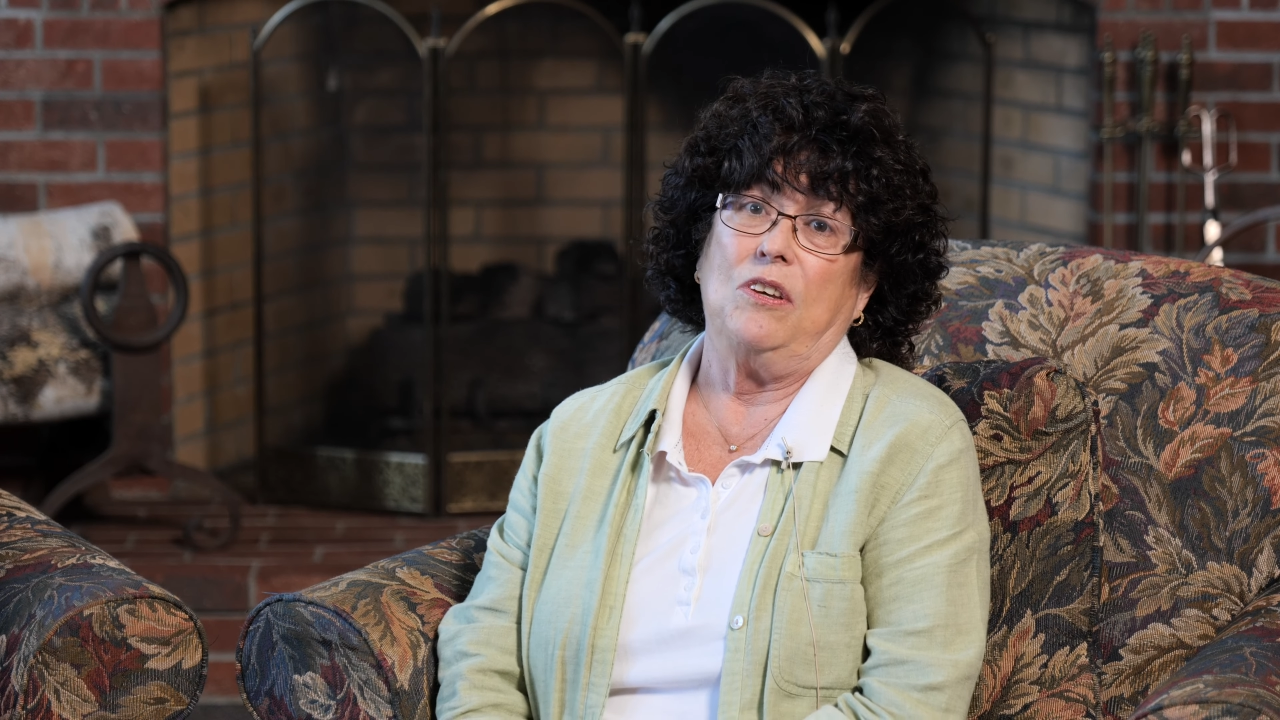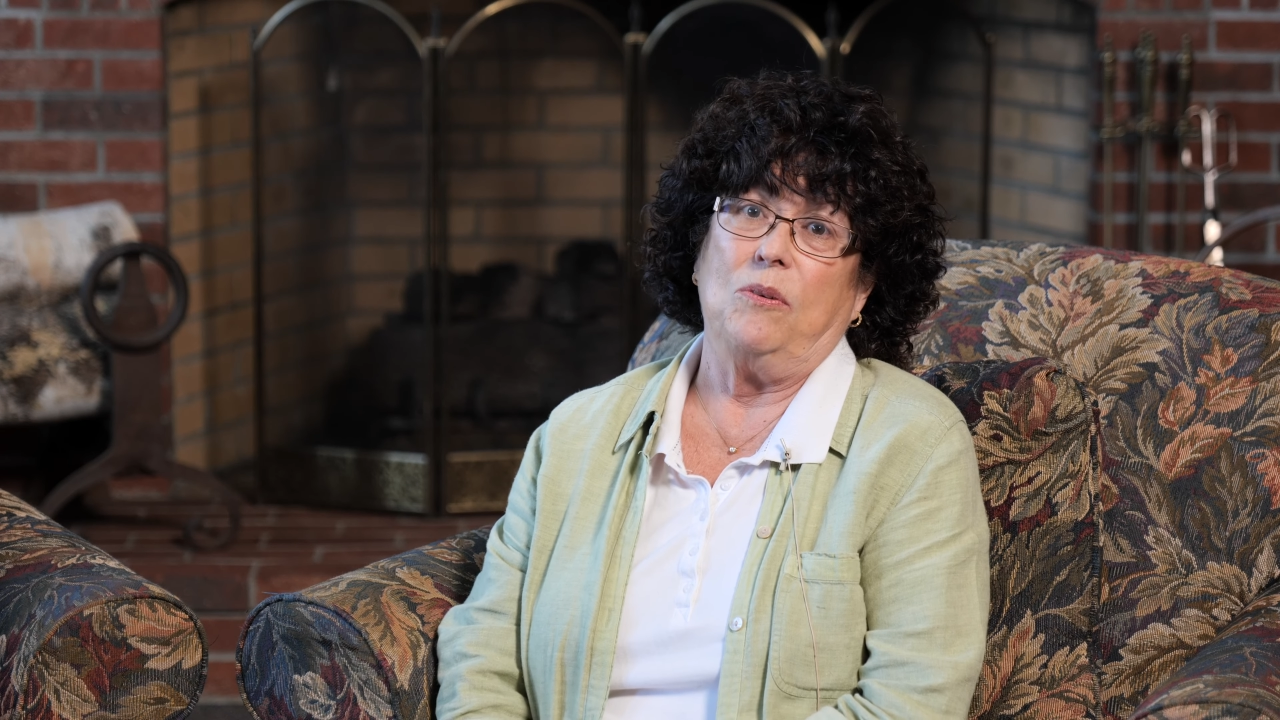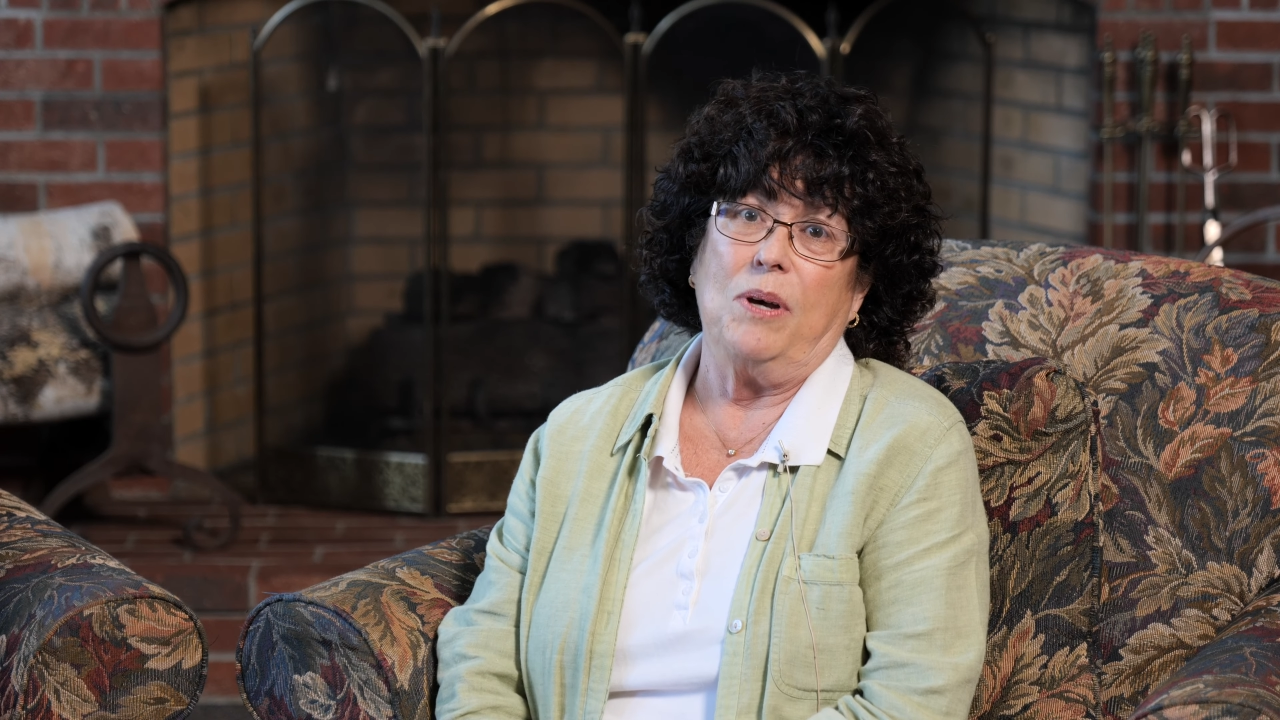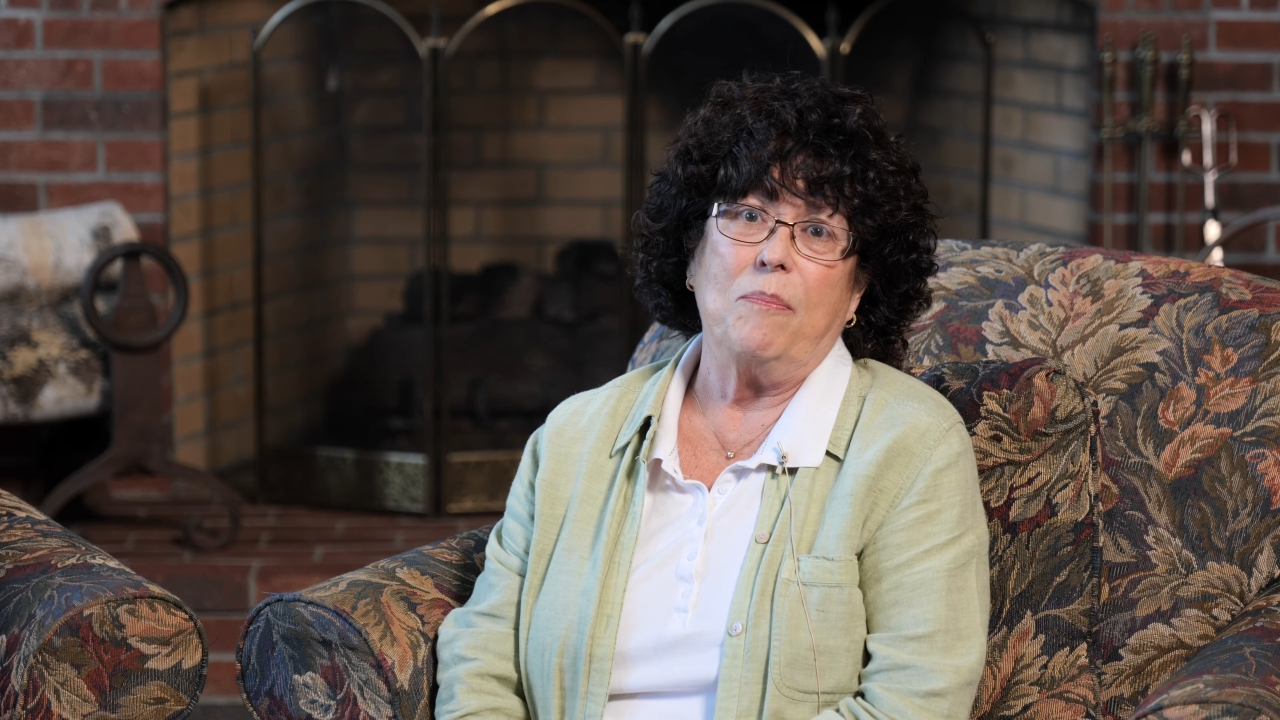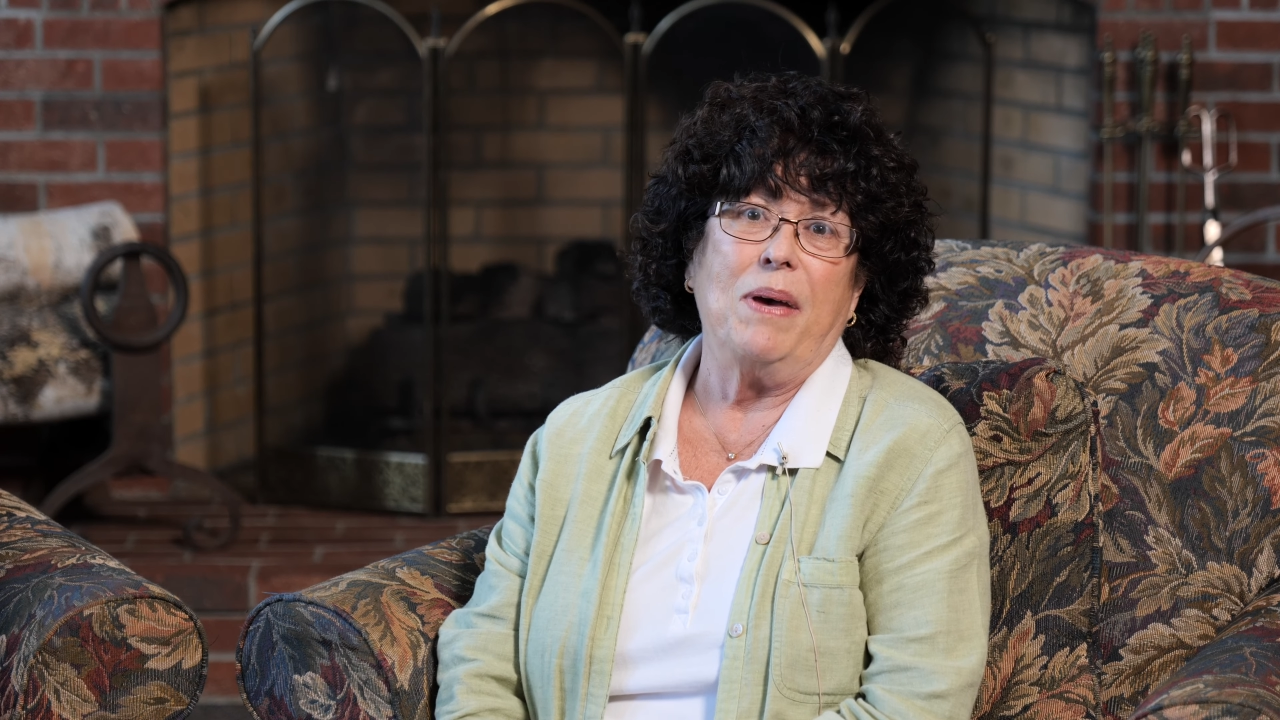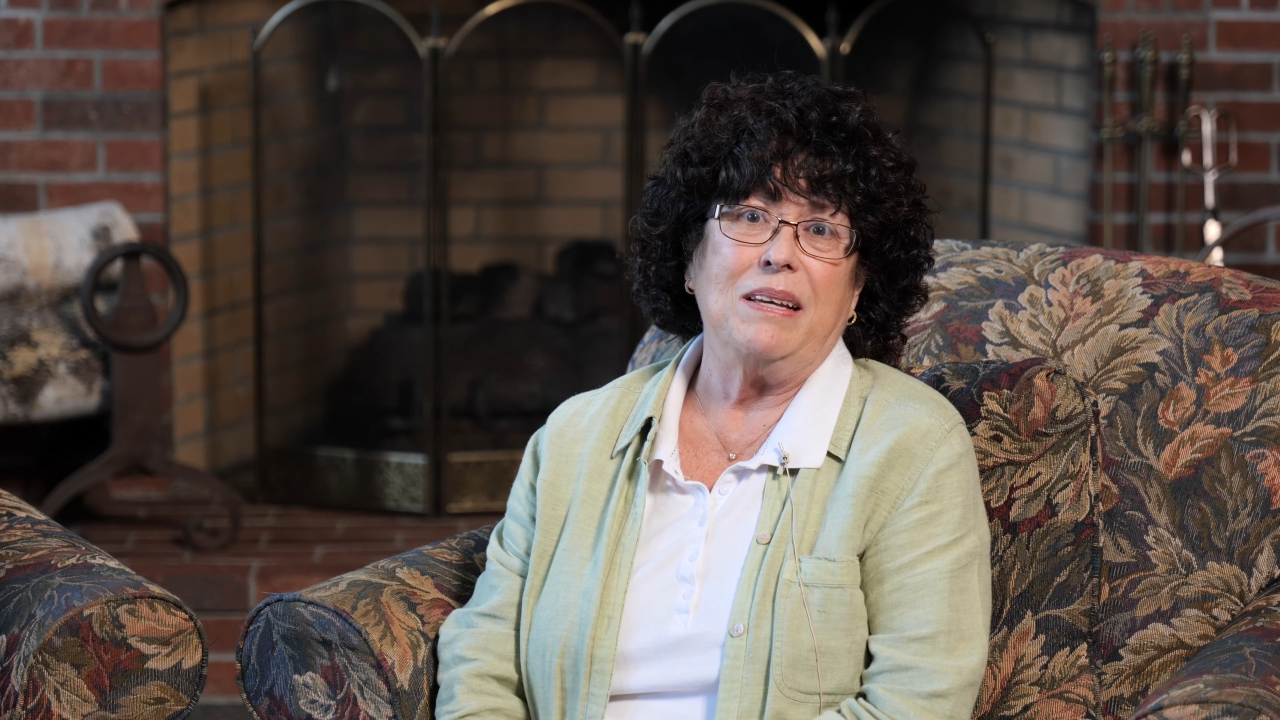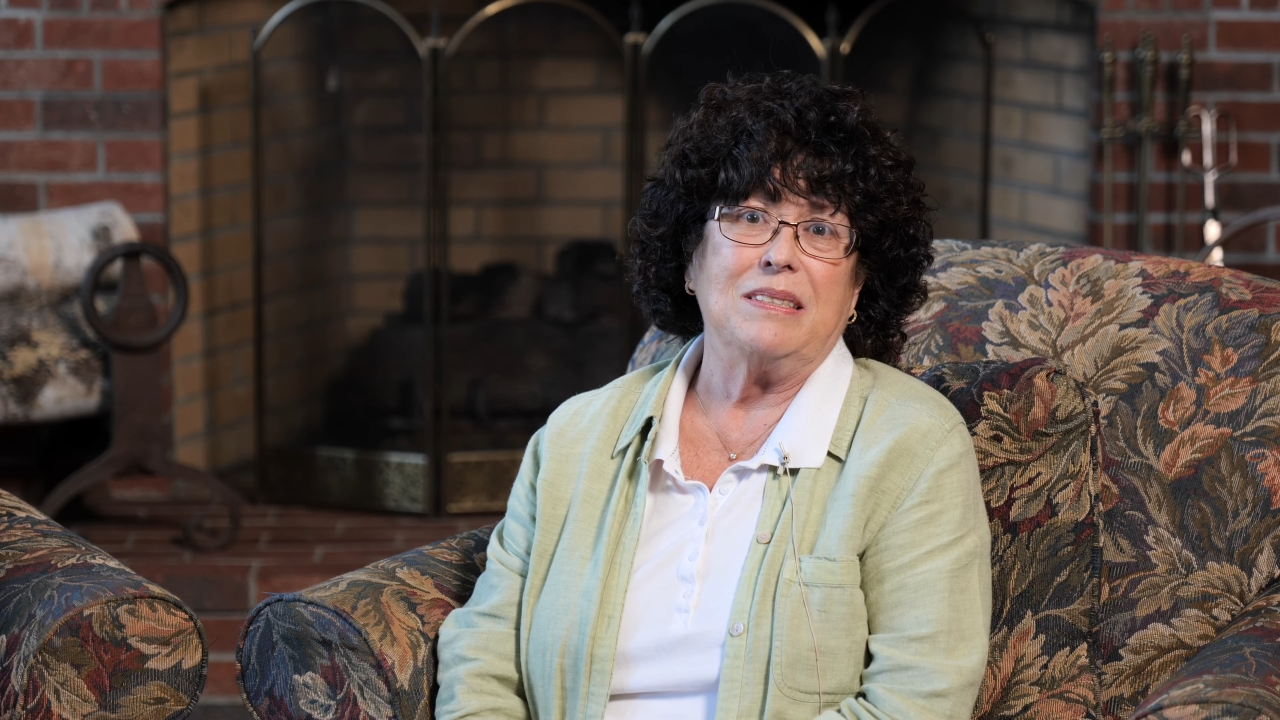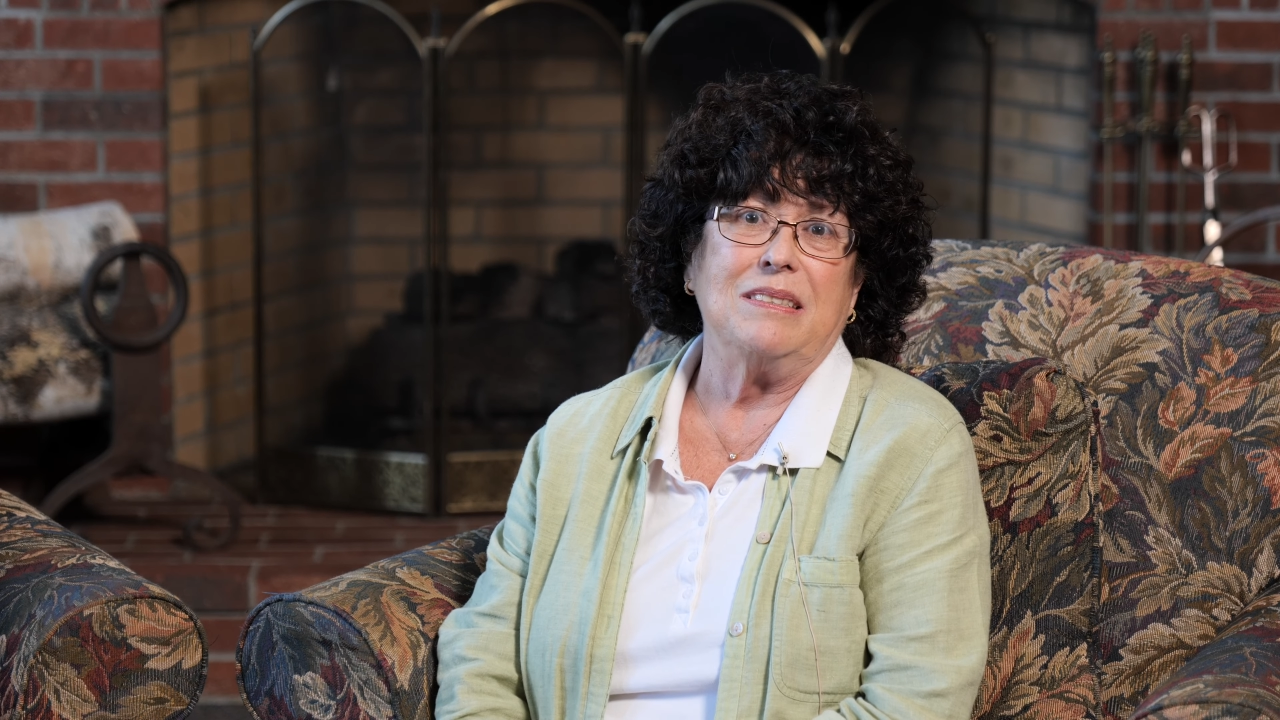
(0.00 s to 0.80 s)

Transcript: It makes